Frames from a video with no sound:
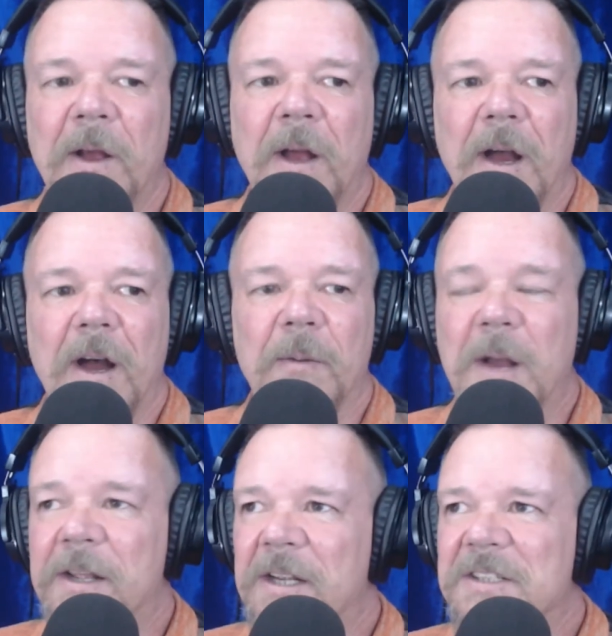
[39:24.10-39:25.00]

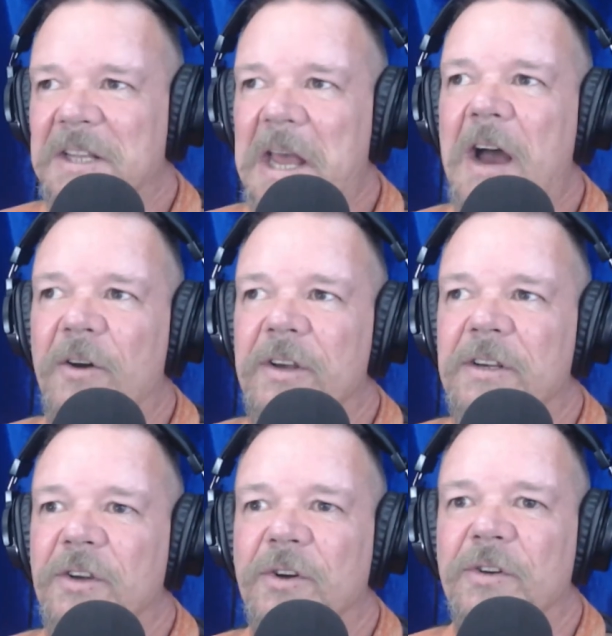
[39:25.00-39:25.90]
and it's loud,
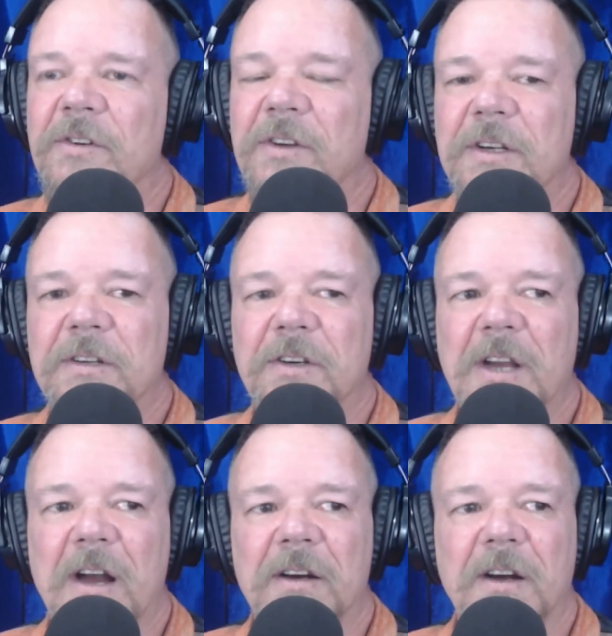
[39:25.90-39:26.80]
and you
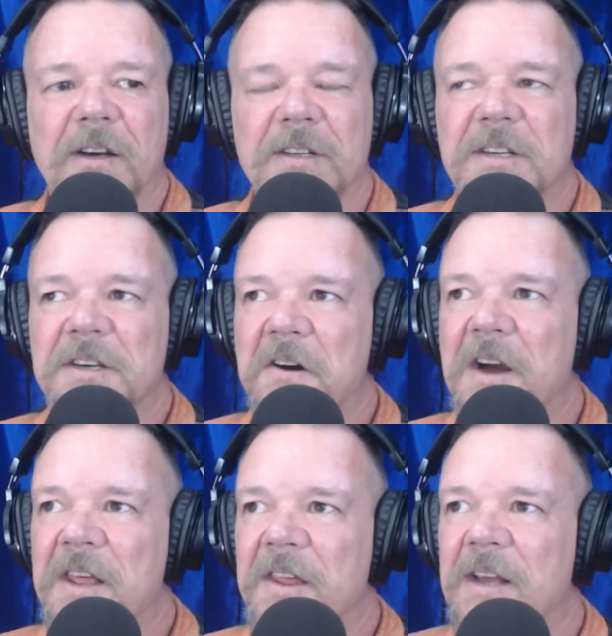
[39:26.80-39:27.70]
can't kind of
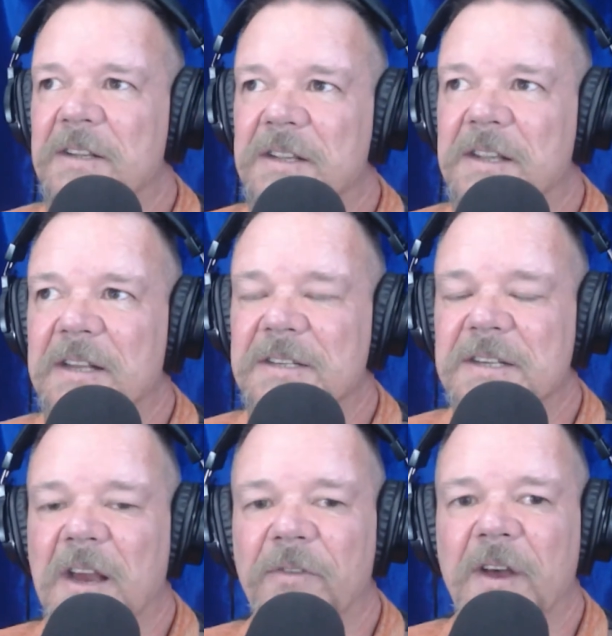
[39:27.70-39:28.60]
deny that
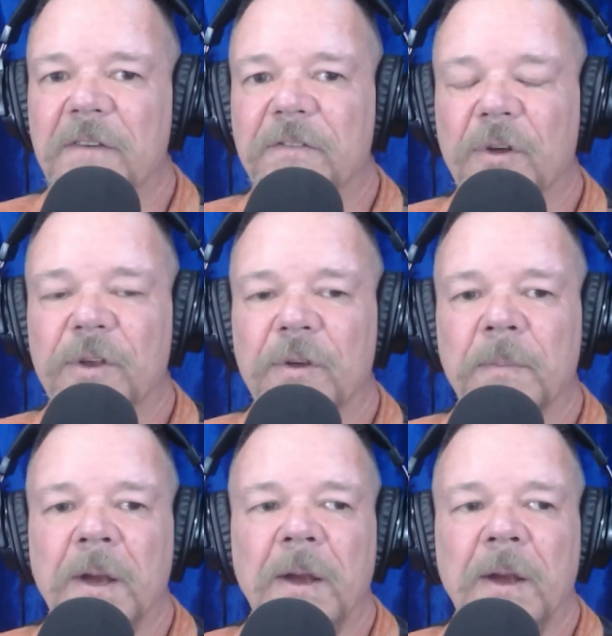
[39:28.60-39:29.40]
sound, that volume.